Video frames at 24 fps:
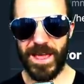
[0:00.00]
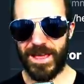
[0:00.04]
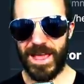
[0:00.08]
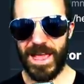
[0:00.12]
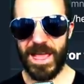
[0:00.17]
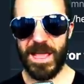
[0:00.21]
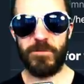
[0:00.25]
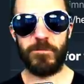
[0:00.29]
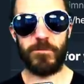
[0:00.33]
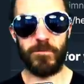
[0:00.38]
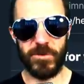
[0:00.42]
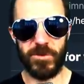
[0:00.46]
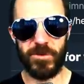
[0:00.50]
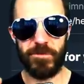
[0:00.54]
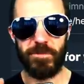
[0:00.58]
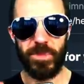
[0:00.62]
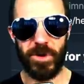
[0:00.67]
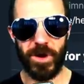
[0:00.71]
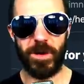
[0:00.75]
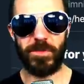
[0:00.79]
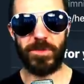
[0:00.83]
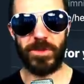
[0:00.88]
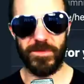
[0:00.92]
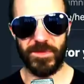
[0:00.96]
If your
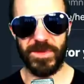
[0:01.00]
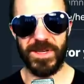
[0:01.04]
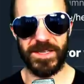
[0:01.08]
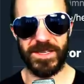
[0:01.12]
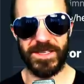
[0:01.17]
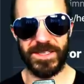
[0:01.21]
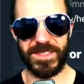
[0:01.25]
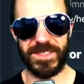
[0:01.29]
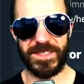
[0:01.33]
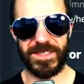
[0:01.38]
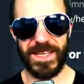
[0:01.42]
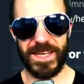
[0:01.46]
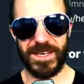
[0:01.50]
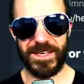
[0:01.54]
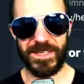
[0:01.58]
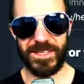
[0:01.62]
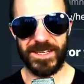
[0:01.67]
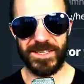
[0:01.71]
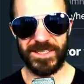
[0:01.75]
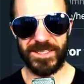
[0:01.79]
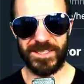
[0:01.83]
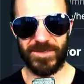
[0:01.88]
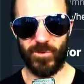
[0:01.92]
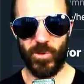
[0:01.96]
problem is that it
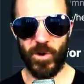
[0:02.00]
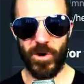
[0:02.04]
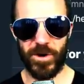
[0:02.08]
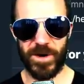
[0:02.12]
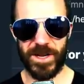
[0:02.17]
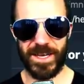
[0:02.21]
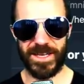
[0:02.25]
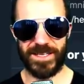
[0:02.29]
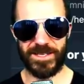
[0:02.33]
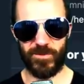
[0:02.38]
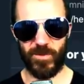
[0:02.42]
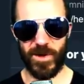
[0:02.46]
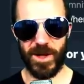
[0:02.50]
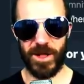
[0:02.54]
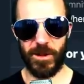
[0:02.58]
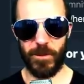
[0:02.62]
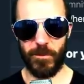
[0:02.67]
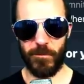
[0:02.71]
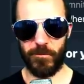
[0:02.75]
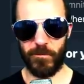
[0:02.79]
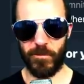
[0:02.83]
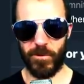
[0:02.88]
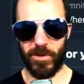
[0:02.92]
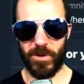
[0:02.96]
doesn't work as well
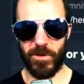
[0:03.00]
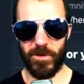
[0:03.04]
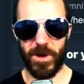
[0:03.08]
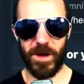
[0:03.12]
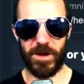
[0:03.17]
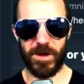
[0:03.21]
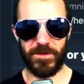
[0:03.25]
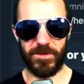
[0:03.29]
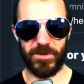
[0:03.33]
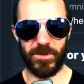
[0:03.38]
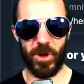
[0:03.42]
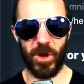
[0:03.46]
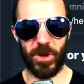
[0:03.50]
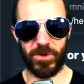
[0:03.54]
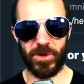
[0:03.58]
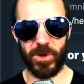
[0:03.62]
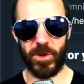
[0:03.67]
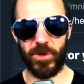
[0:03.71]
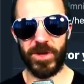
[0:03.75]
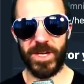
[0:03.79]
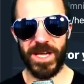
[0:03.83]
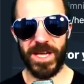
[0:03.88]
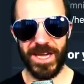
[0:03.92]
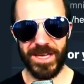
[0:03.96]
for
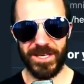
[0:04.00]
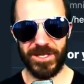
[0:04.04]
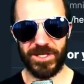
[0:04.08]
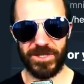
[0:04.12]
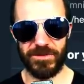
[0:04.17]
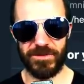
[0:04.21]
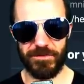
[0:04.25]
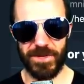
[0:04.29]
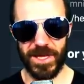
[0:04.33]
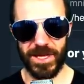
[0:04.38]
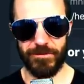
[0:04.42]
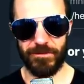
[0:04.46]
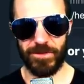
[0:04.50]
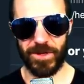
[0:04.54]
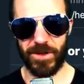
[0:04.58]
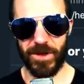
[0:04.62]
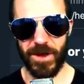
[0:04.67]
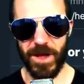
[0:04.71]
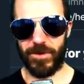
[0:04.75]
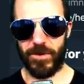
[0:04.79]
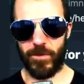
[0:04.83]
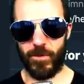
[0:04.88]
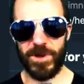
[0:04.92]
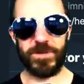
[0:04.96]
non-Caucasian people,
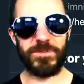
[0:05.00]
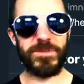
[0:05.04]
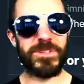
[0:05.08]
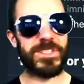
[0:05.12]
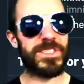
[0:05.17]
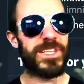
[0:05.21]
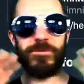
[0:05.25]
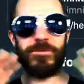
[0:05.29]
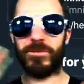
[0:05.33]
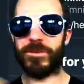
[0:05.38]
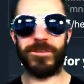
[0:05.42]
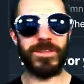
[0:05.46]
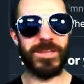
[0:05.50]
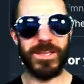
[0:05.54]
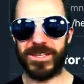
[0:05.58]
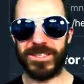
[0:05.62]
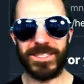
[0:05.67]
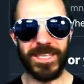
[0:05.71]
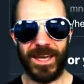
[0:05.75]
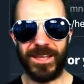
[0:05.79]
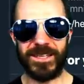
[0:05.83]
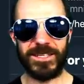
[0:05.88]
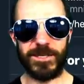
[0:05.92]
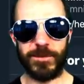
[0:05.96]
which was never the
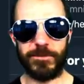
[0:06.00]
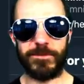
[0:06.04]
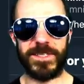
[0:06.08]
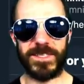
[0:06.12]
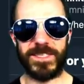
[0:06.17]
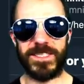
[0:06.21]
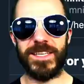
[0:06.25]
intent of this.